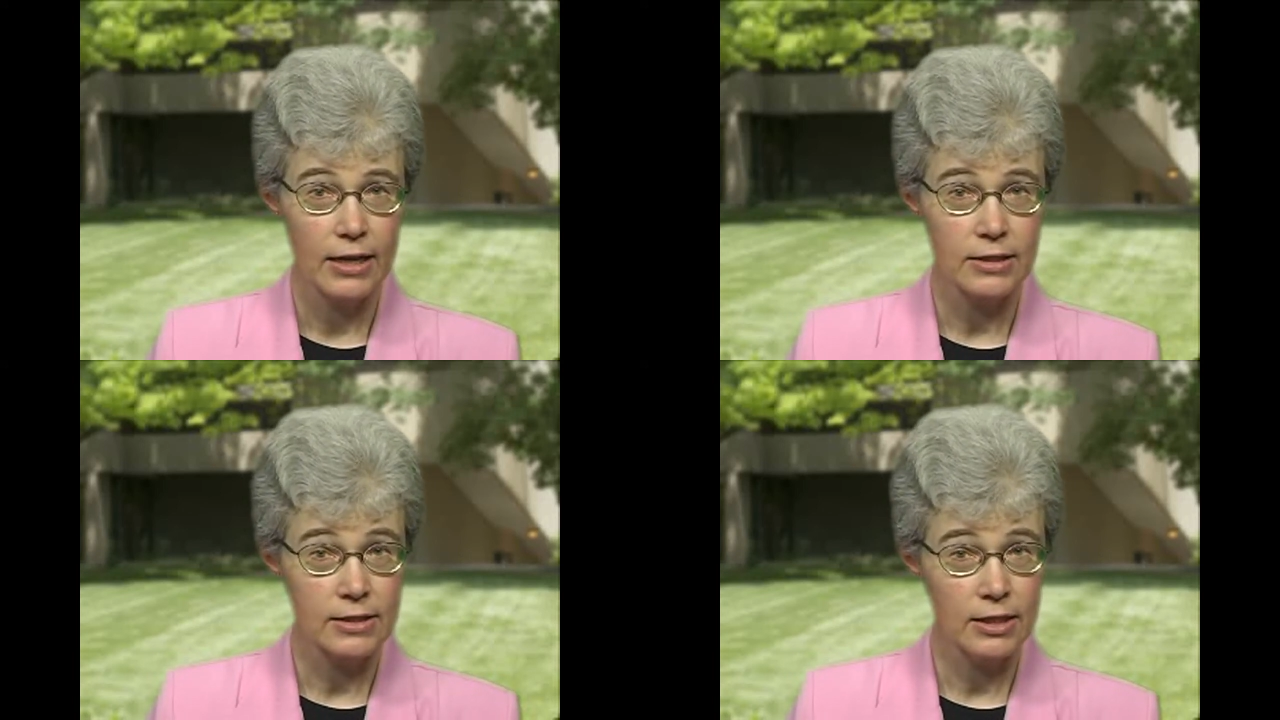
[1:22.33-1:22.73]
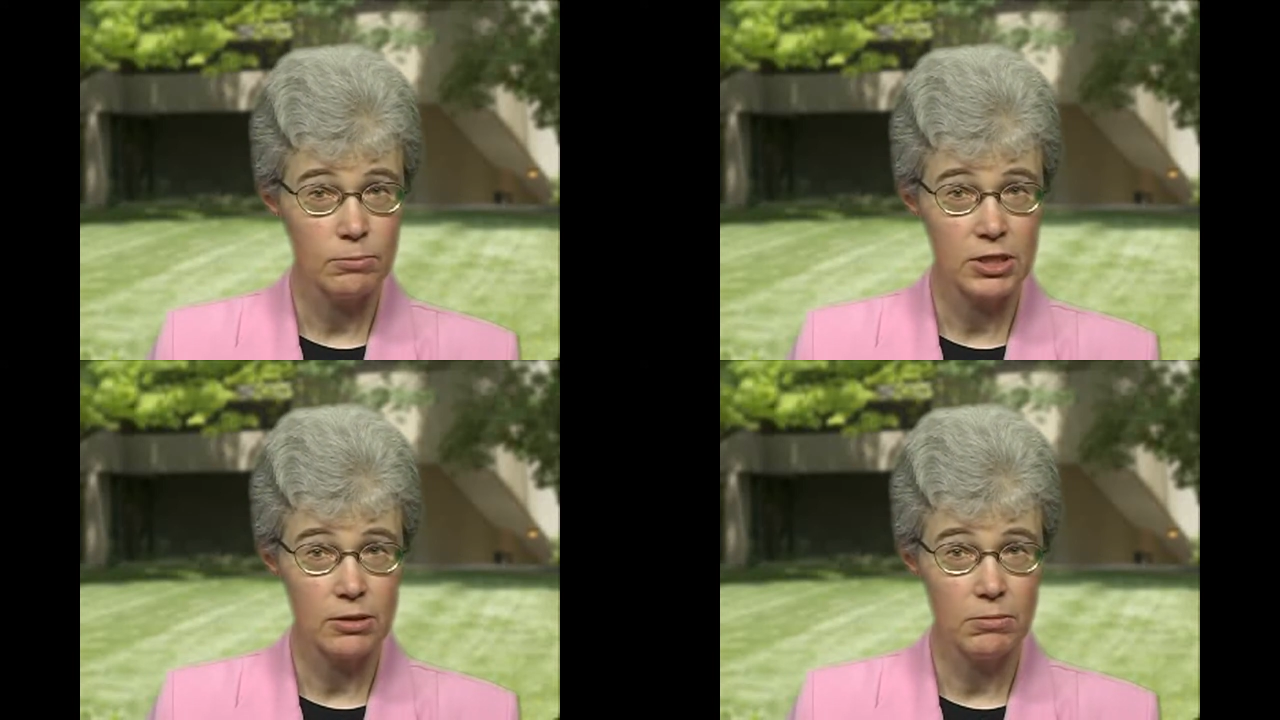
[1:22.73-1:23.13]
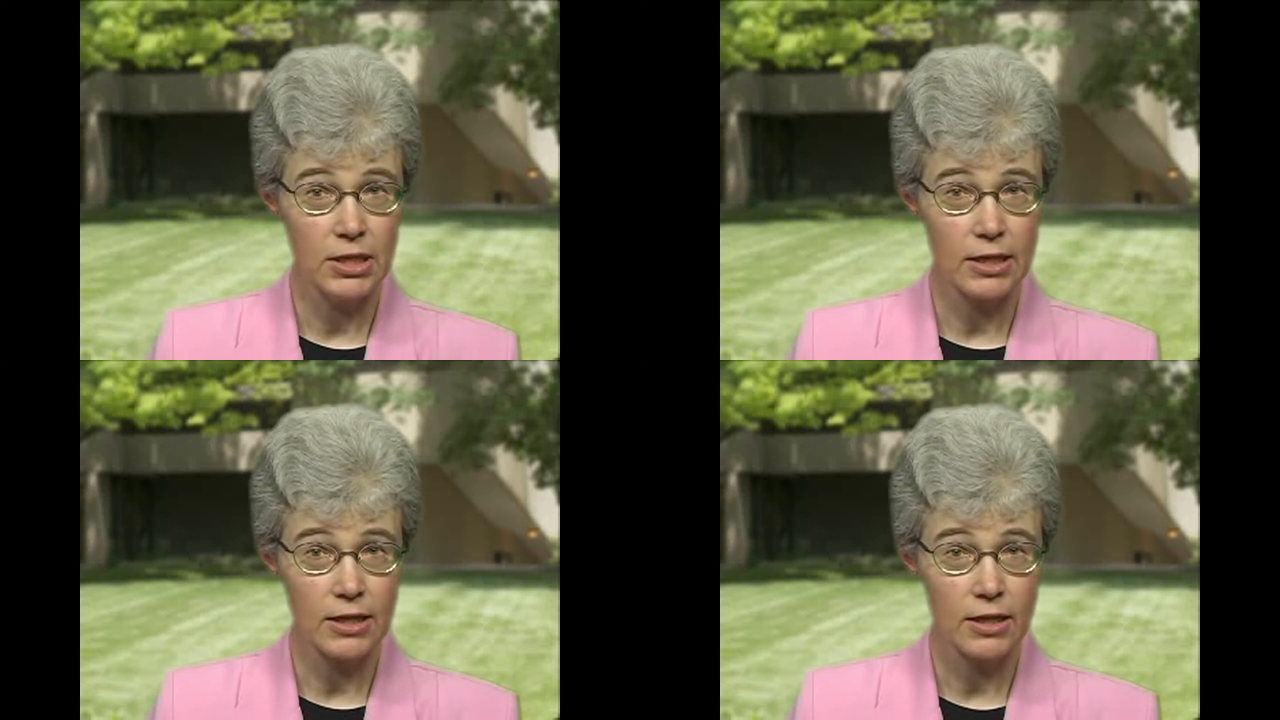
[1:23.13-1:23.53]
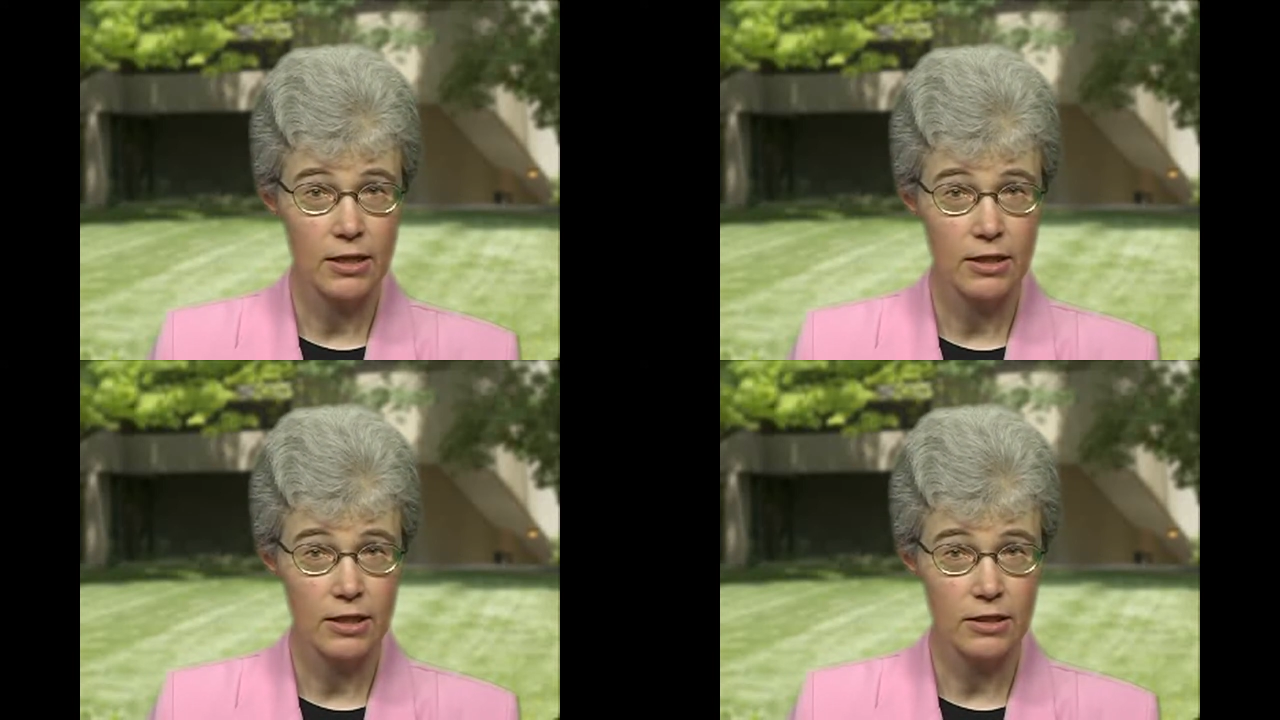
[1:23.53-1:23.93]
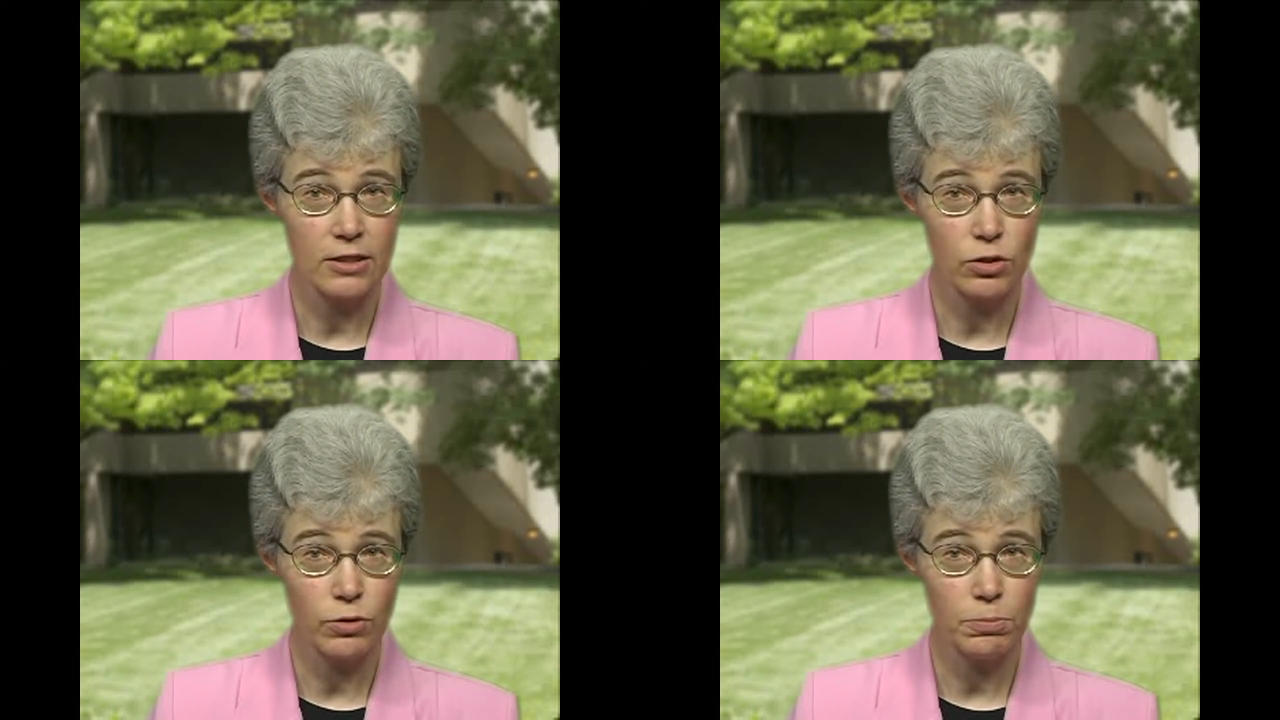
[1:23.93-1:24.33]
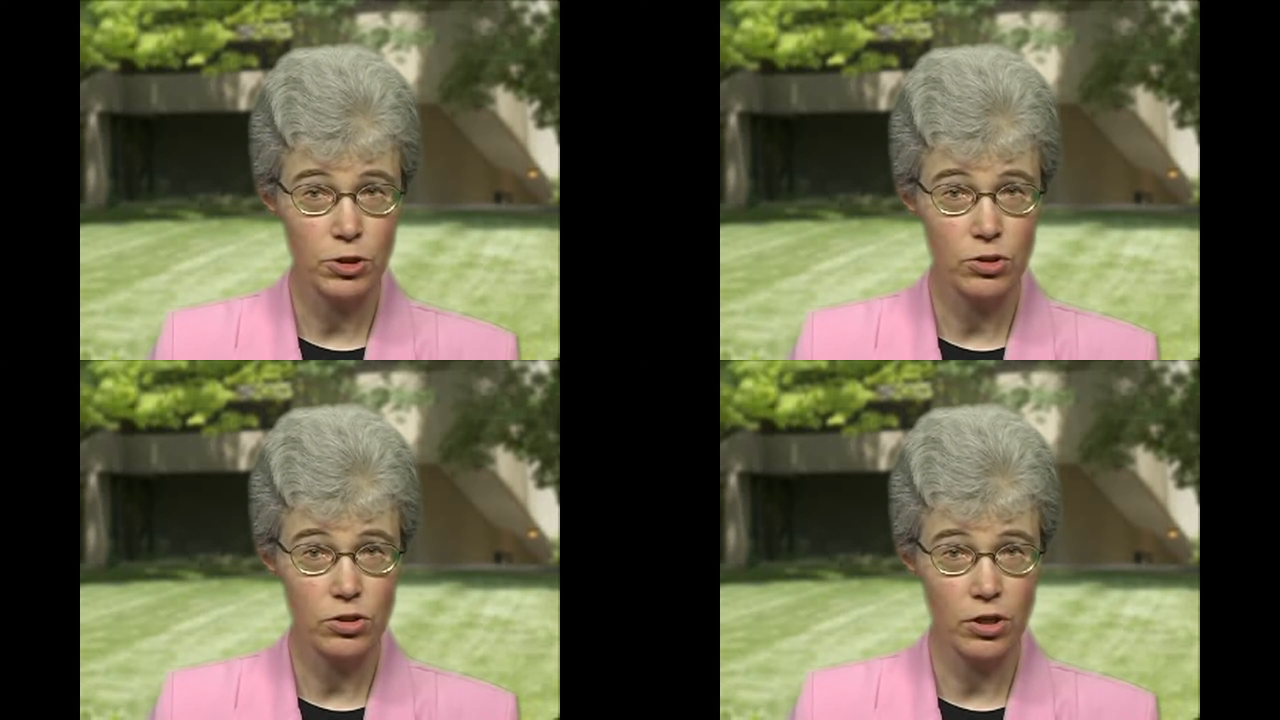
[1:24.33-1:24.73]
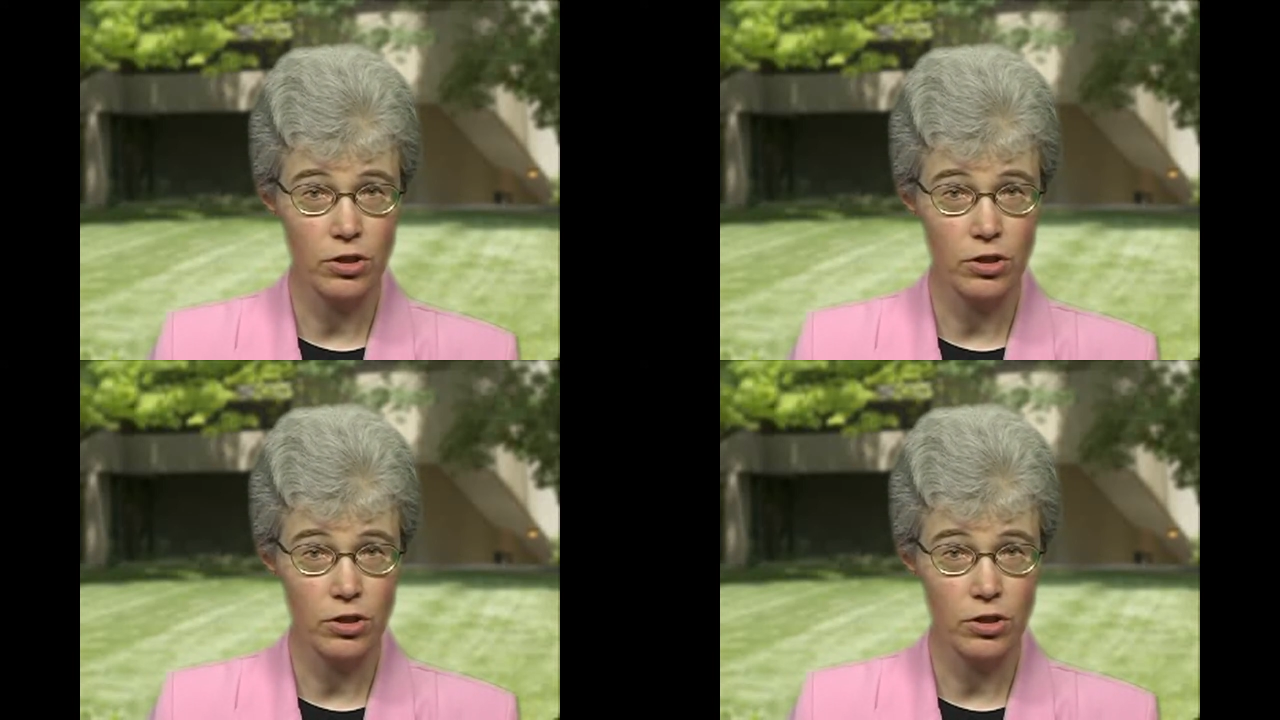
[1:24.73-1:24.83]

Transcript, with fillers: It seems to me that the scriptures